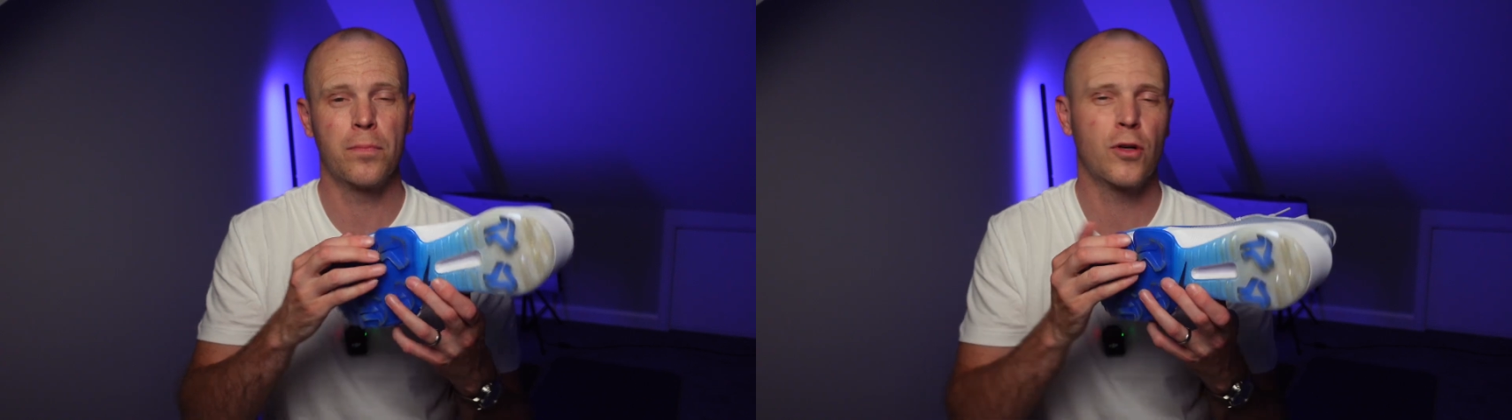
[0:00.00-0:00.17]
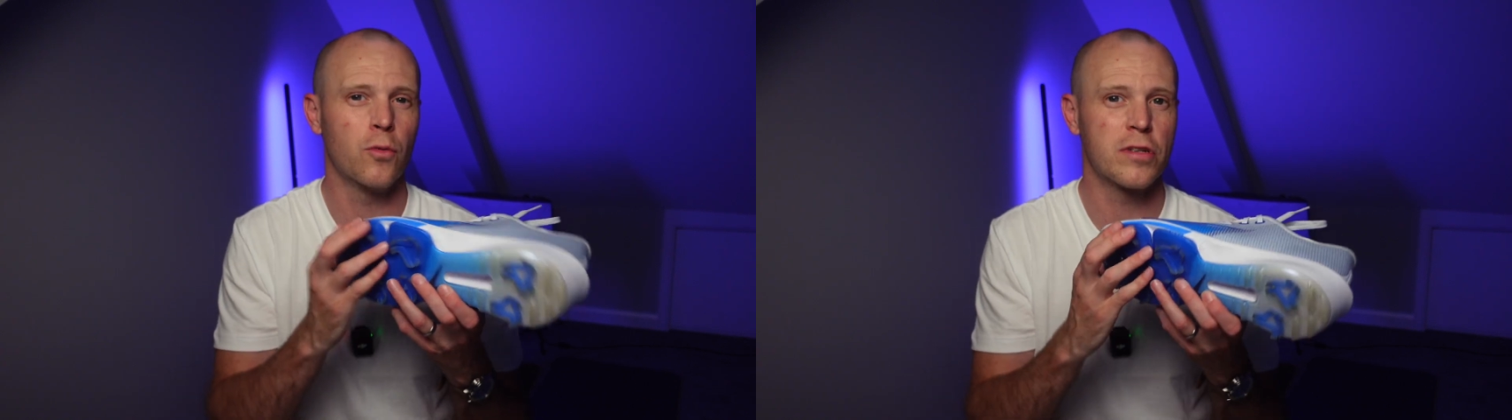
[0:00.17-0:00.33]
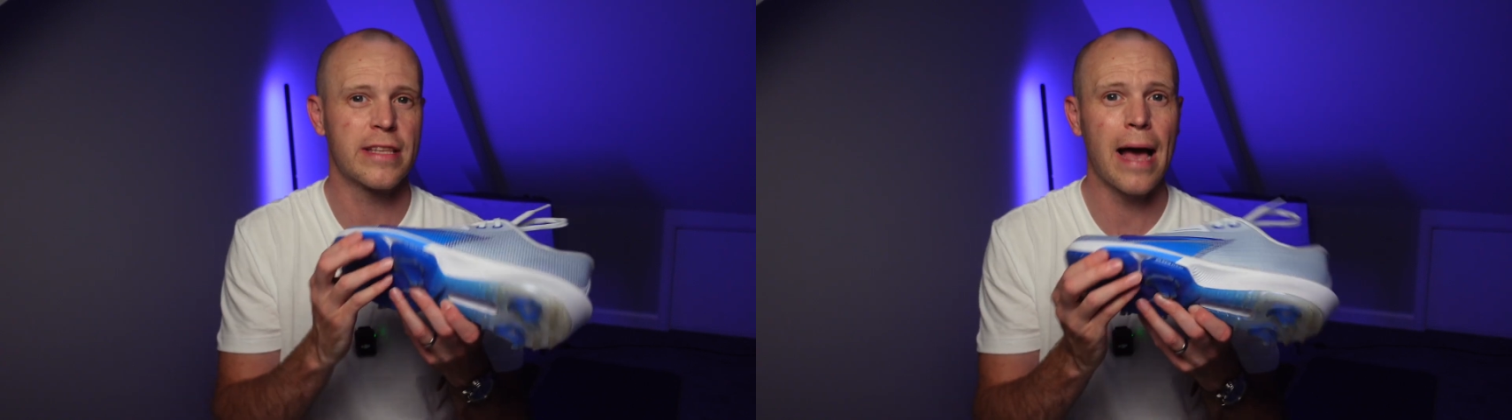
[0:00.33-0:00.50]

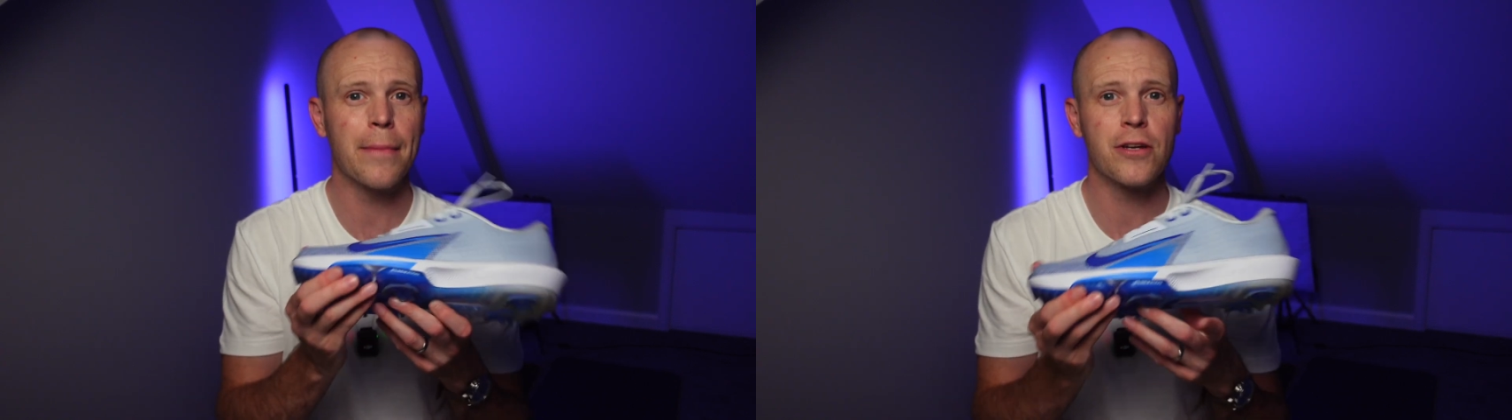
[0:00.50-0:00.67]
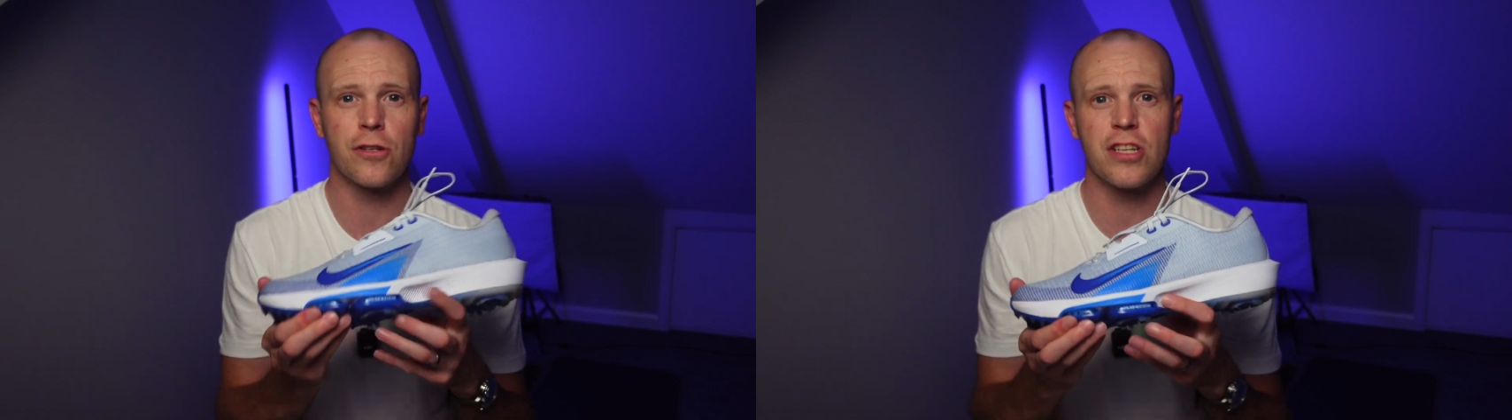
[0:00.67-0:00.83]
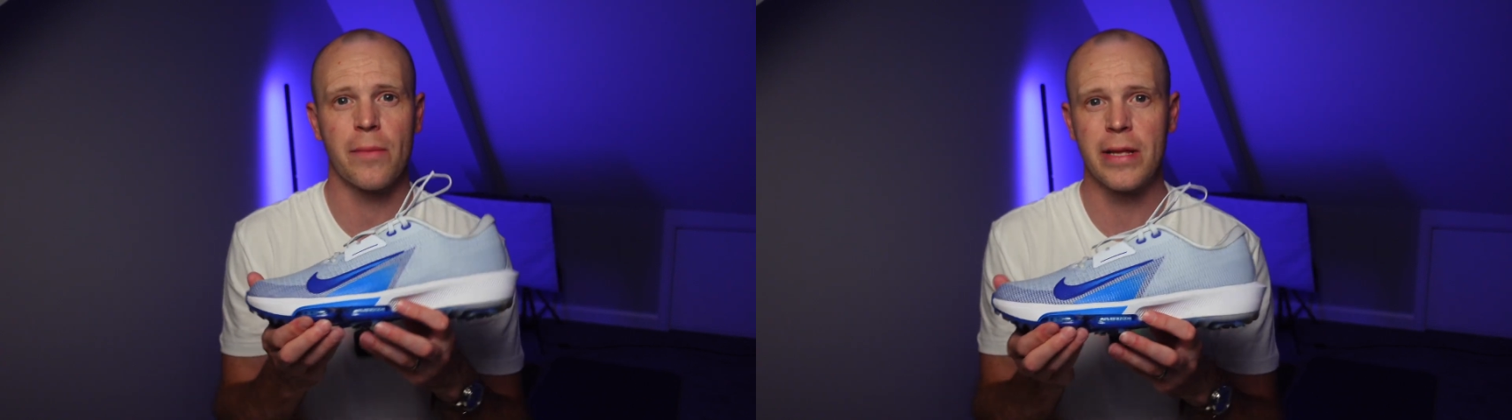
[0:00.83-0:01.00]
cause damage
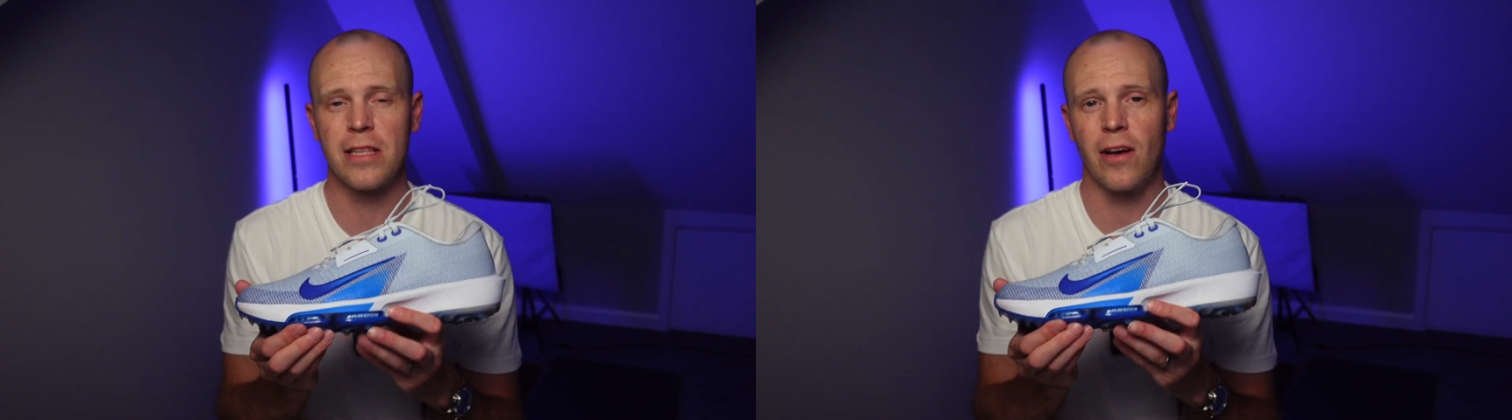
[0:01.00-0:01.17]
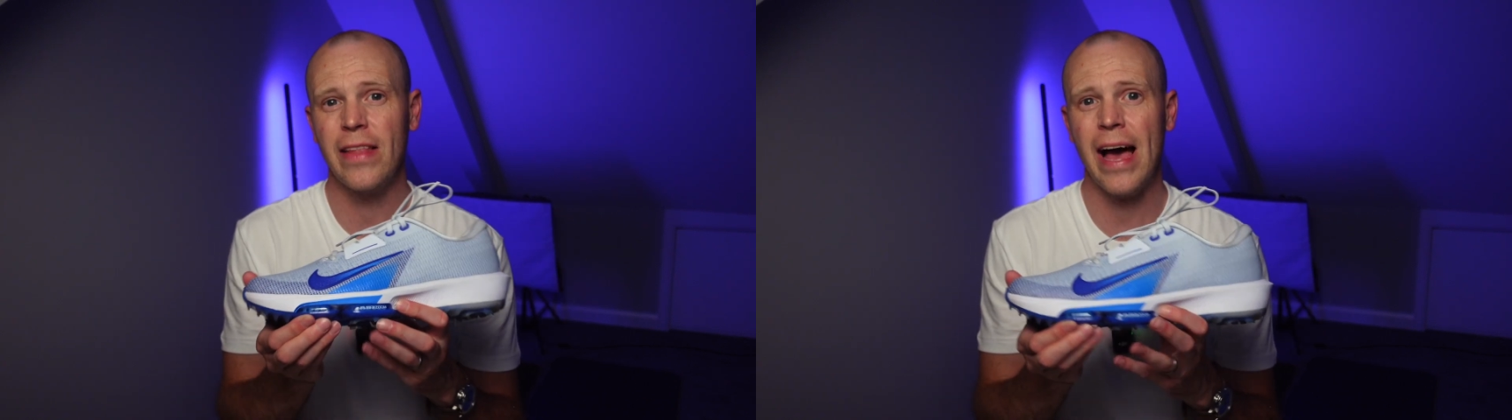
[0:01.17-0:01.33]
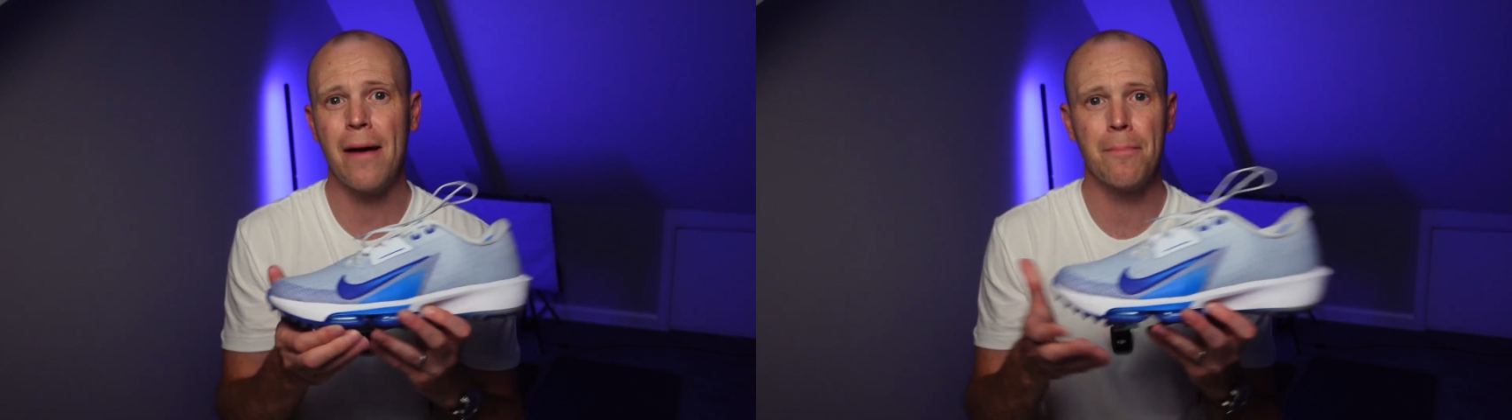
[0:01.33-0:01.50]
or something like
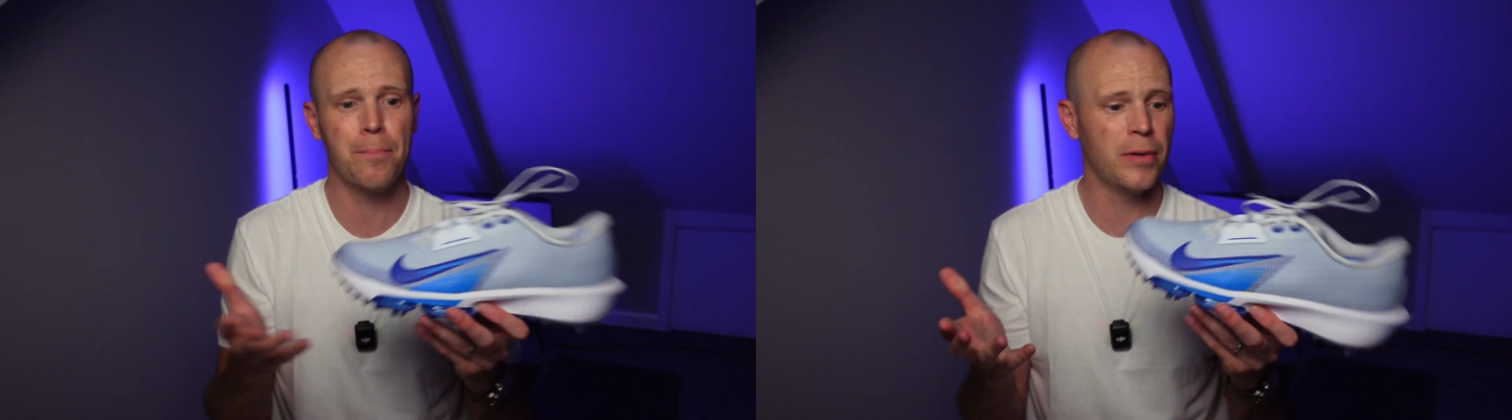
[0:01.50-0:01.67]
that.